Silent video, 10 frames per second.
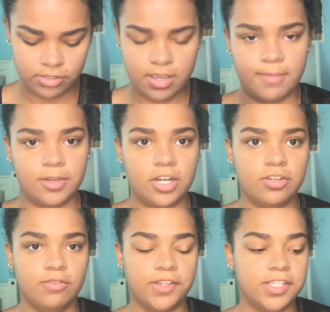So yeah, I'm gonna
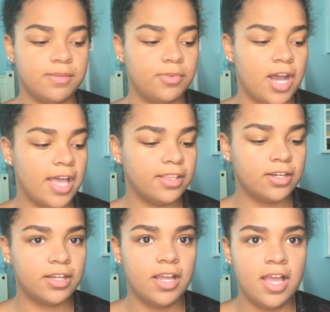do a really simple eye
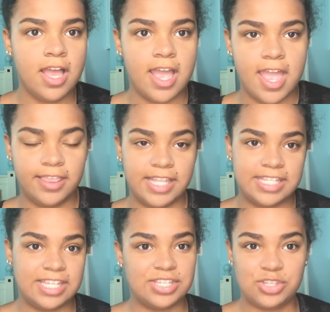look, and
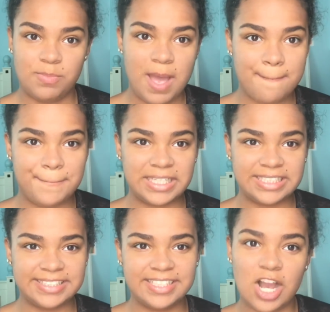let's zoom up
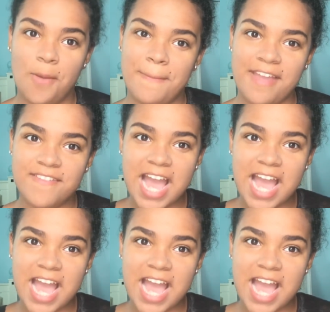on my